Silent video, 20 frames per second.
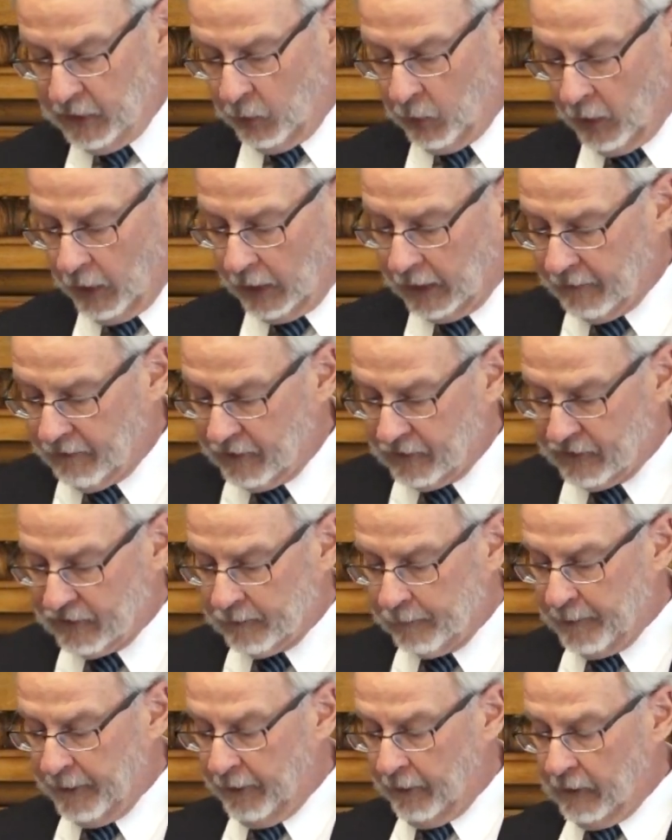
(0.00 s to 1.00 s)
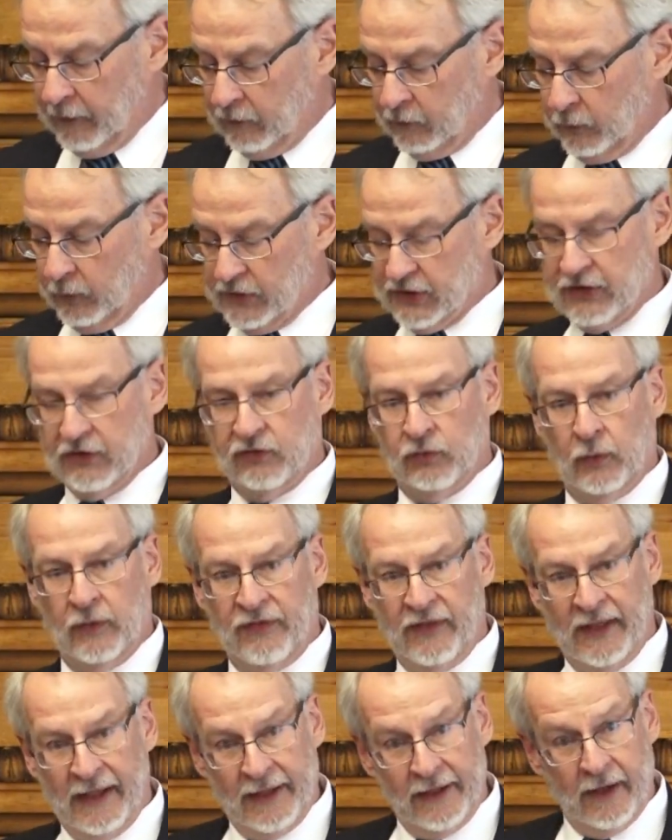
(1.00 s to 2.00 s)
the work of the Spirit, which is
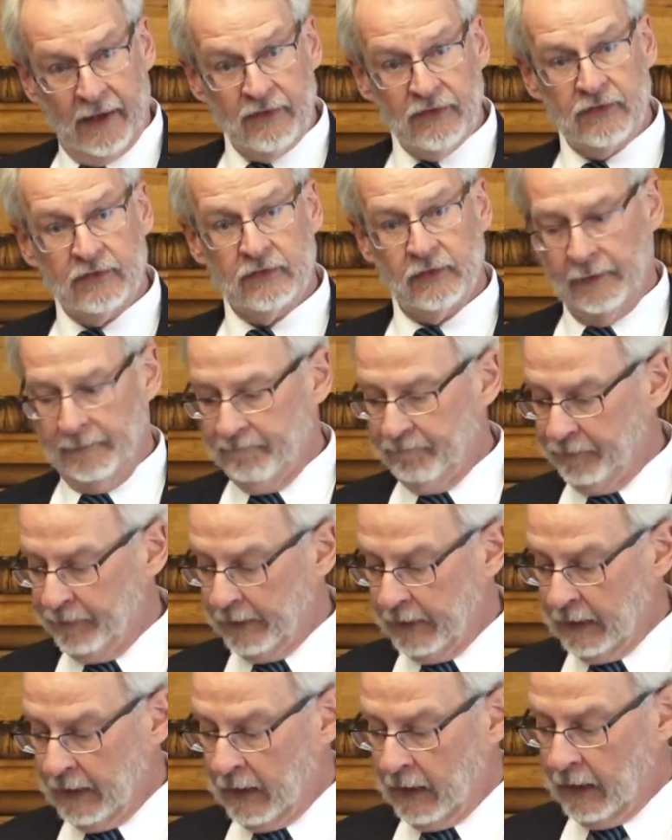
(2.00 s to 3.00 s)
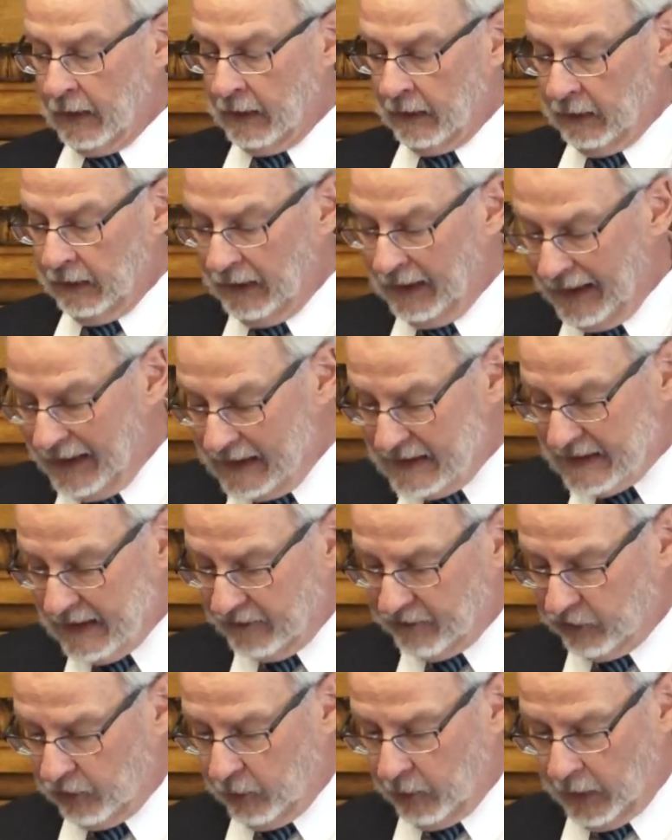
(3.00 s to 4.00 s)
within us, leads
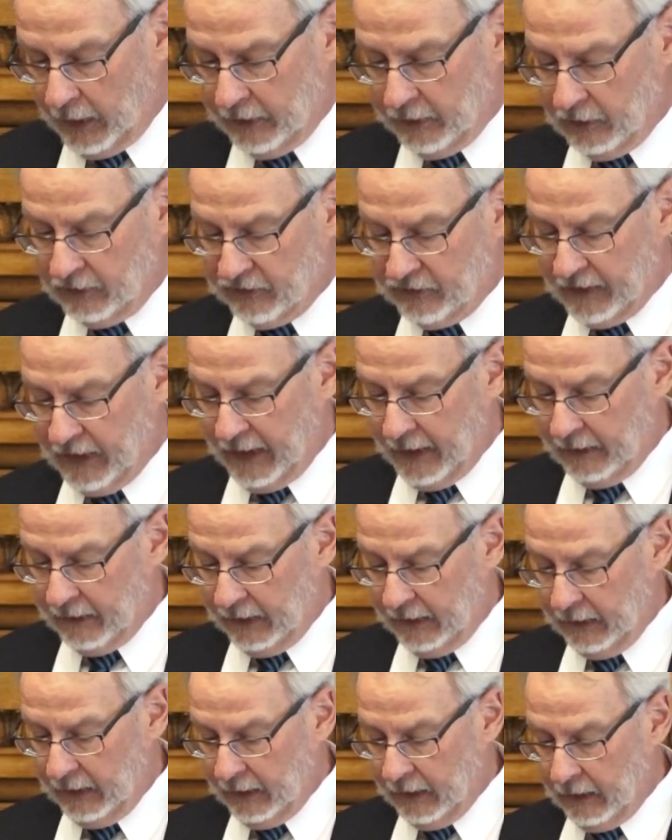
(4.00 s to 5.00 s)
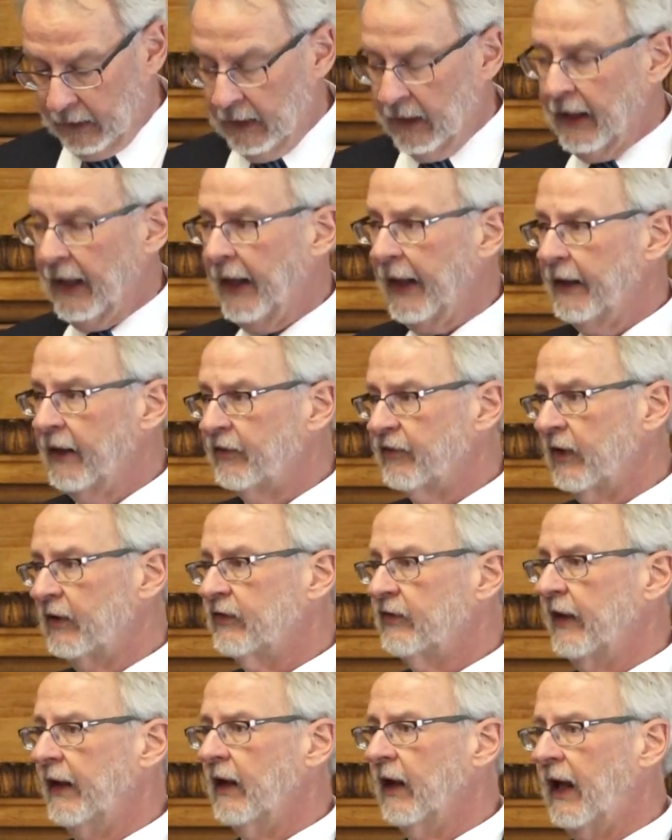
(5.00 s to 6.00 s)
us to understanding. And as I
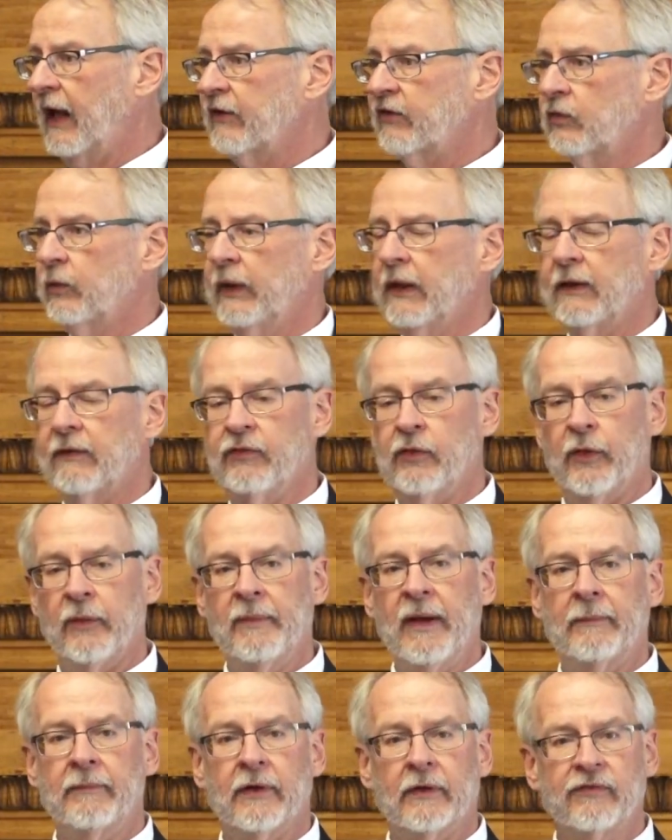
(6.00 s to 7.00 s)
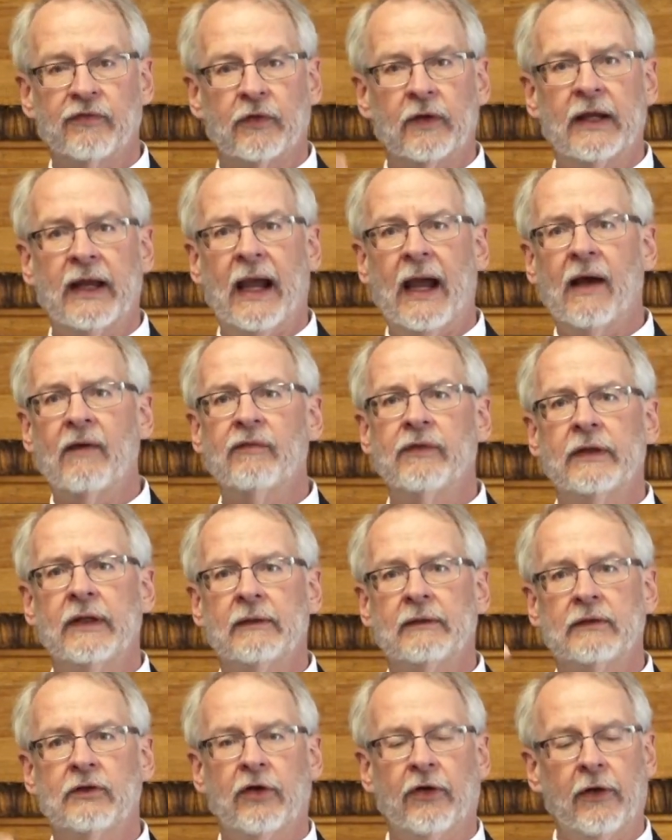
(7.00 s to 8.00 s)
said last week, if you remember, for Calvin,
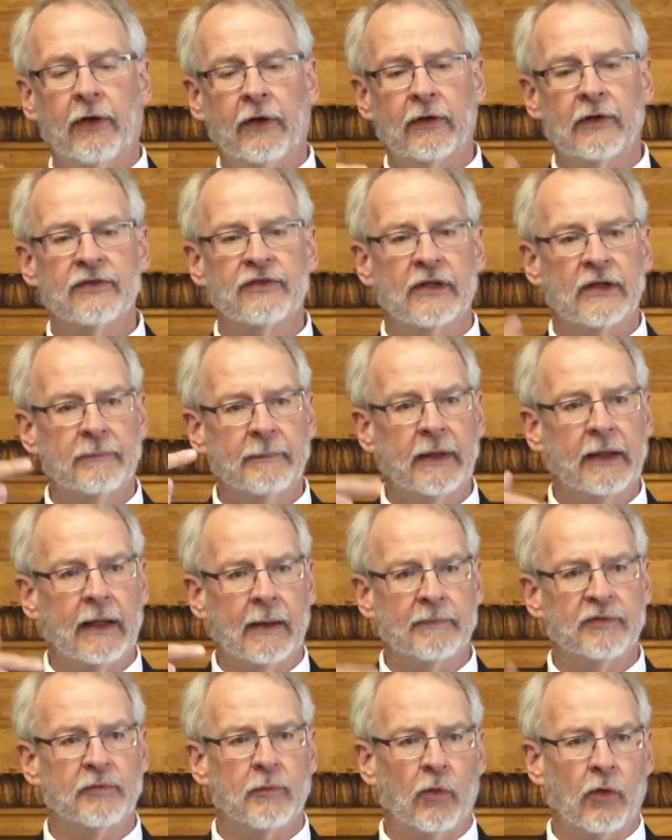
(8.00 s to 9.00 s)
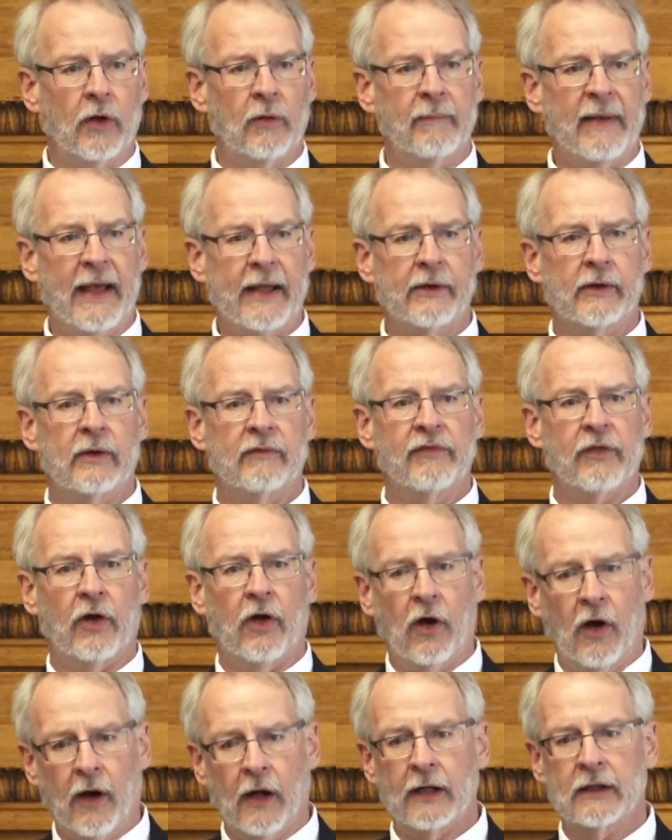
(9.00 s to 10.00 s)
it turns and it becomes more a matter of the
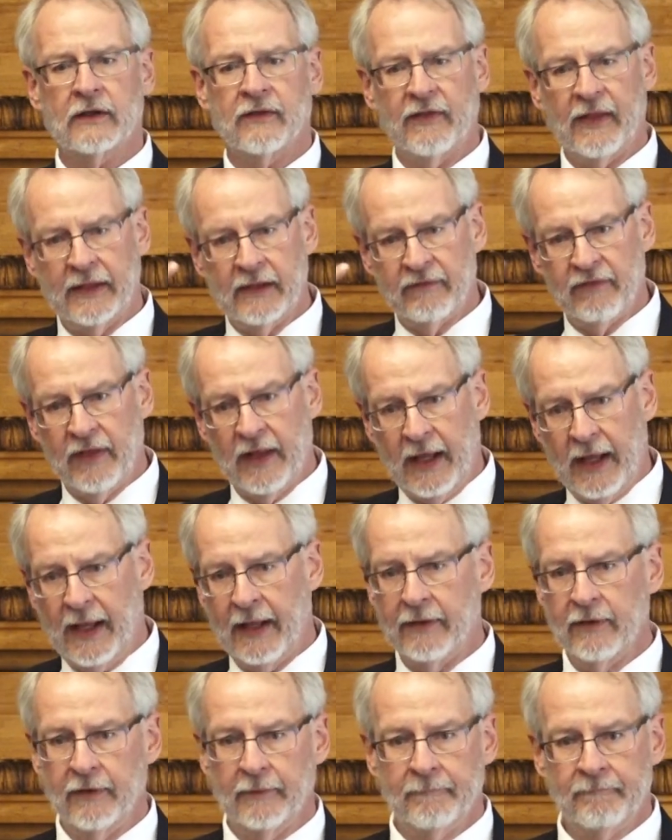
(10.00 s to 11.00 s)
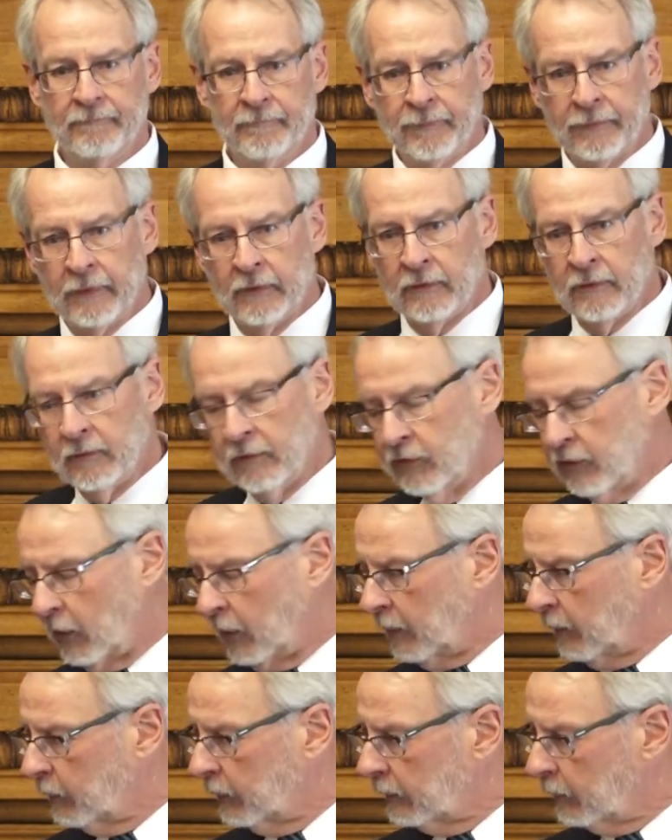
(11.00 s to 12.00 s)
heart than of the head.
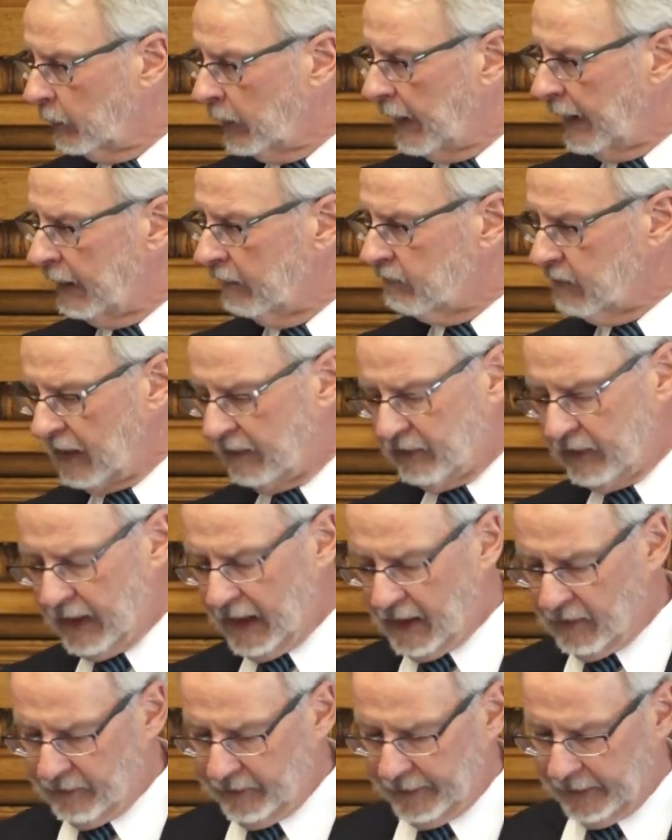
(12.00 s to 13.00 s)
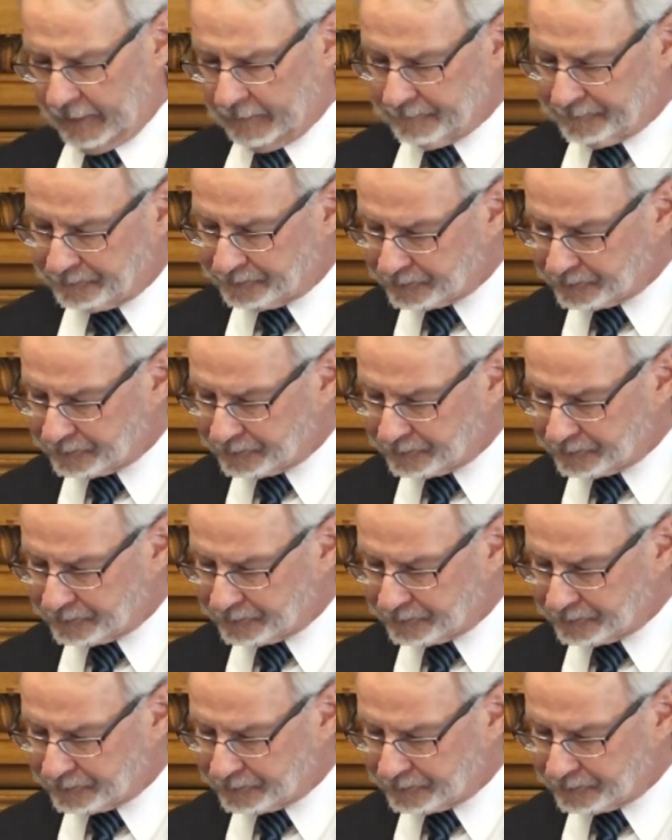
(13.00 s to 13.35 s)
So we kind of left Calvin there.